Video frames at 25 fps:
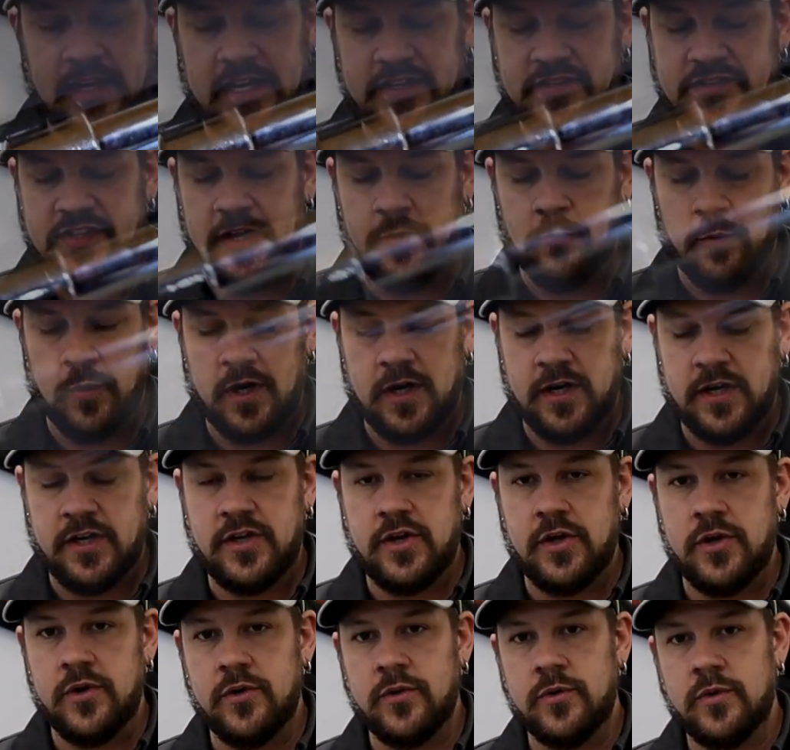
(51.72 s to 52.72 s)
Next thing we're gonna
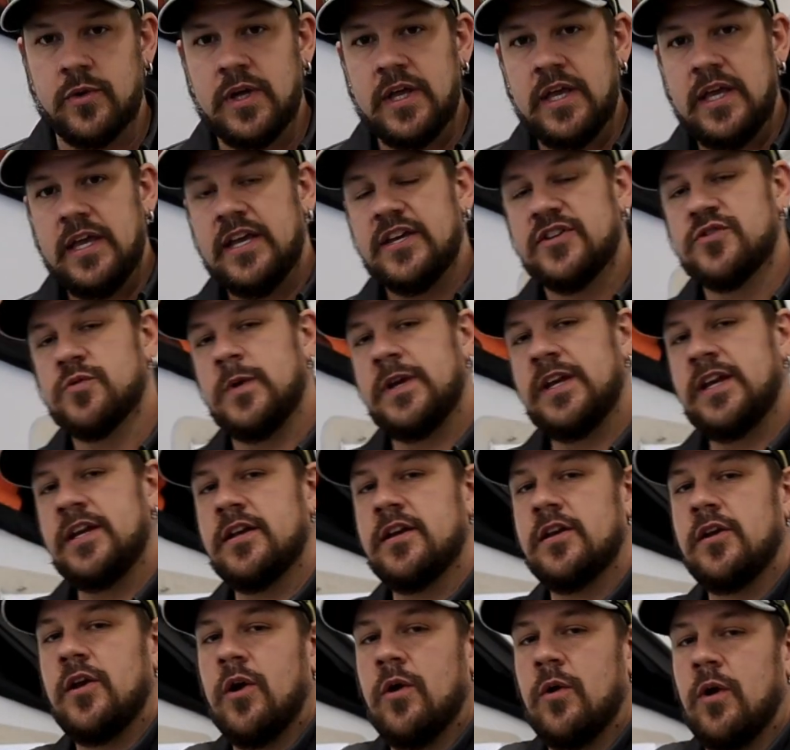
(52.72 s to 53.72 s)
do is we need
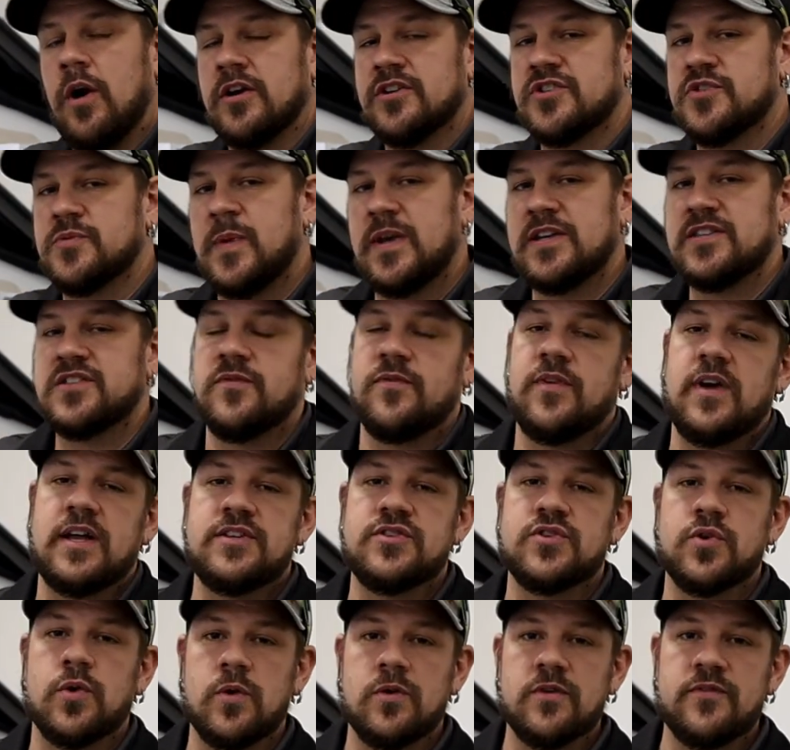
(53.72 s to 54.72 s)
to know our
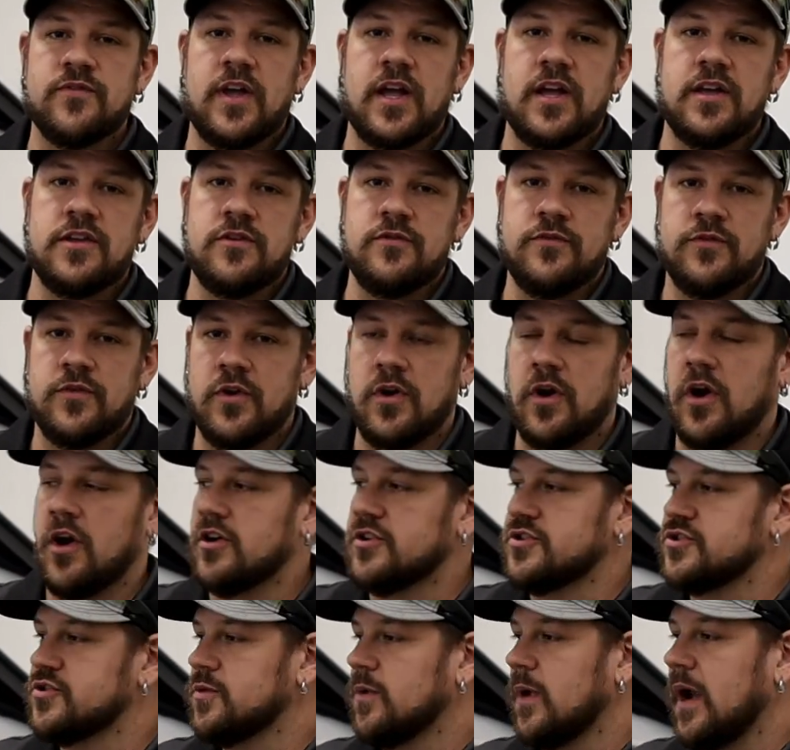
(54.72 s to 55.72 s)
specified torque value for
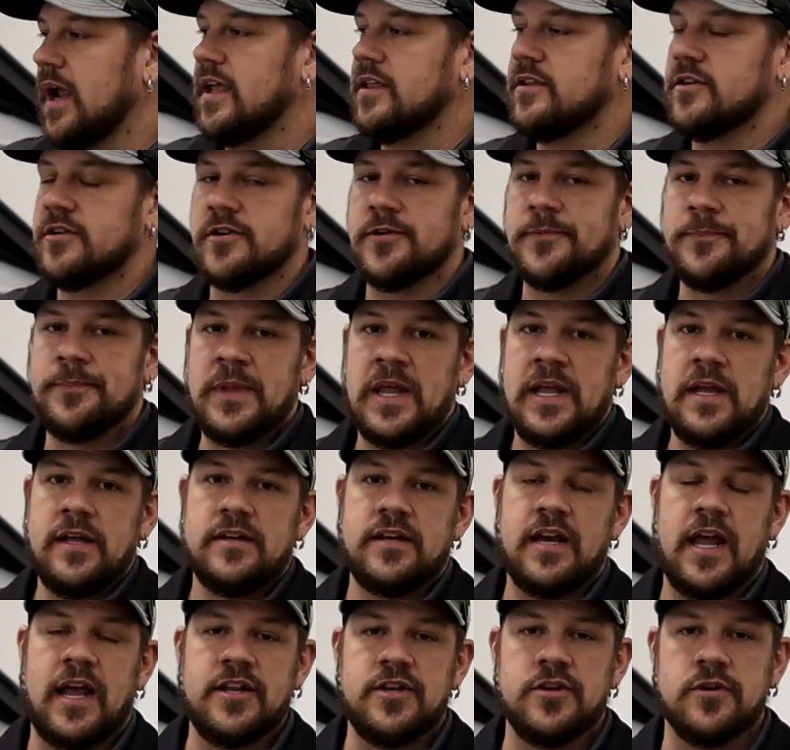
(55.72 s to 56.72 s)
our trailer.
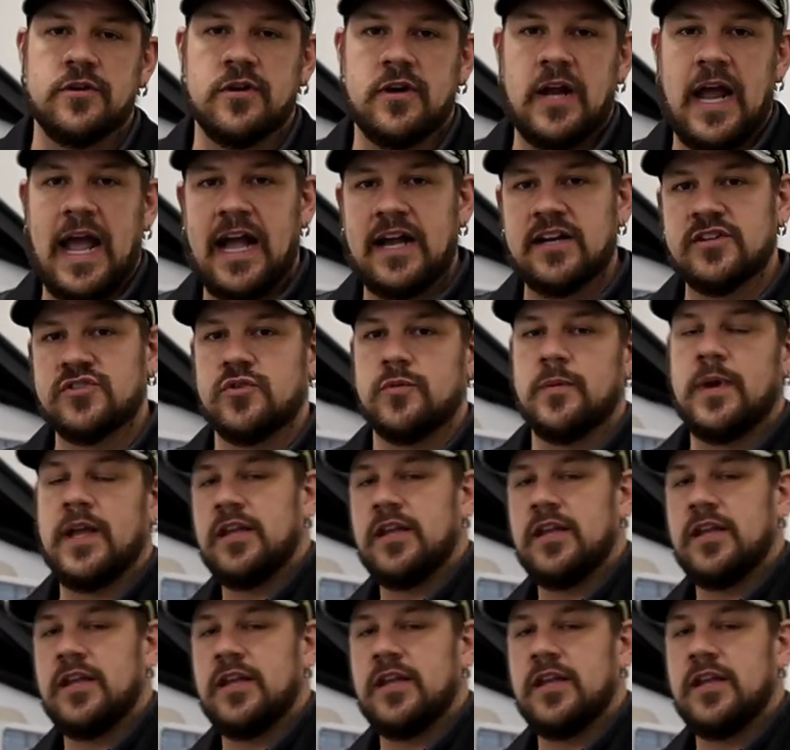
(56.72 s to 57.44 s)
Now your axle